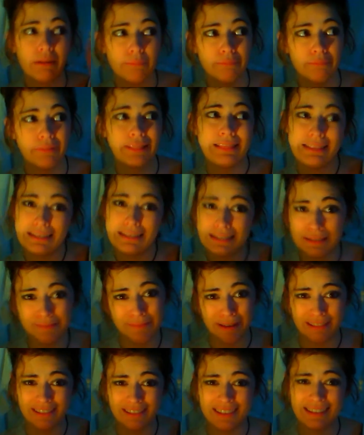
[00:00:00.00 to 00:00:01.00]
But this
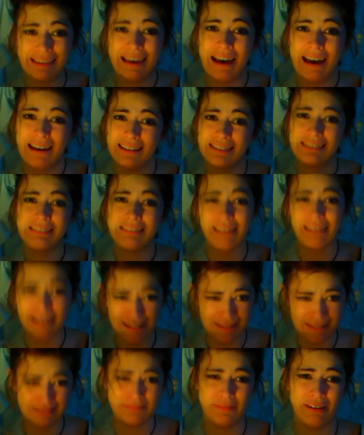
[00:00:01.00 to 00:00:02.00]
month's cat
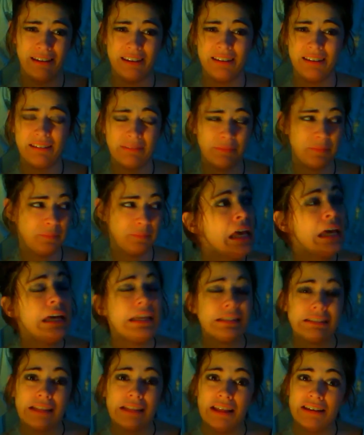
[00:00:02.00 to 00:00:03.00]
scares me.
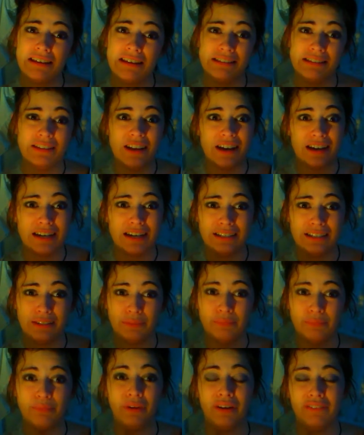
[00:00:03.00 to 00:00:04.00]
It's like its eyes are
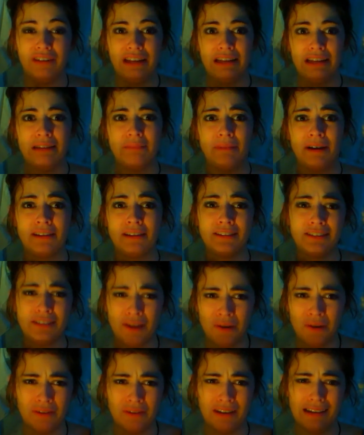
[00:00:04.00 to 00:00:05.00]
peering into my
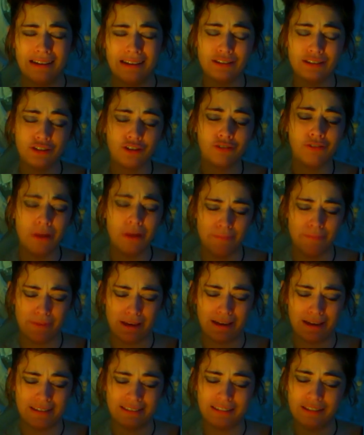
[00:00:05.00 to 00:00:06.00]
soul and it's creepy
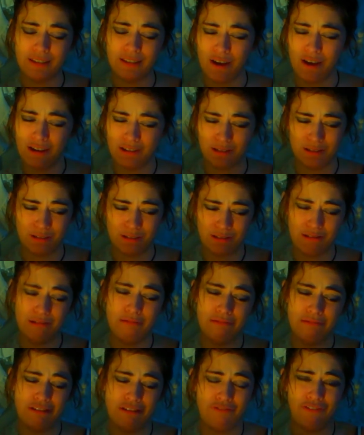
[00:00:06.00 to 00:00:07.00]
because its eyes are
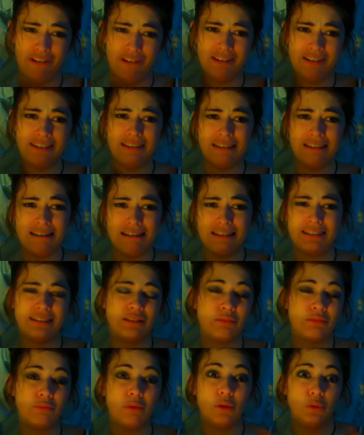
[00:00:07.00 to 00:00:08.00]
two different
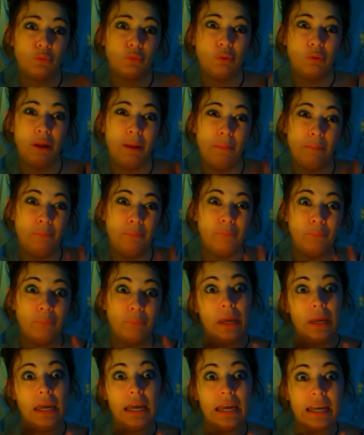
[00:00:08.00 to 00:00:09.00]
sizes. One's really
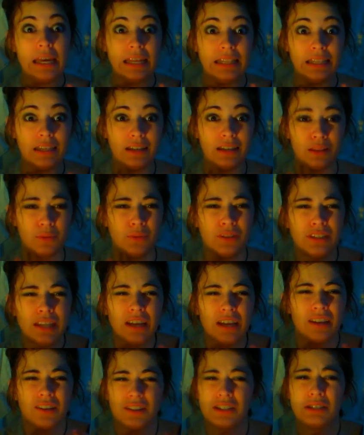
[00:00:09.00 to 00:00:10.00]
big and the other one's
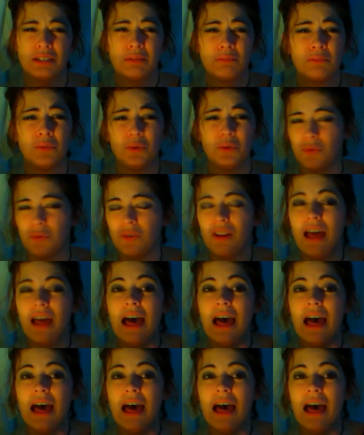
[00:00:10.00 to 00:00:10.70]
kind of small.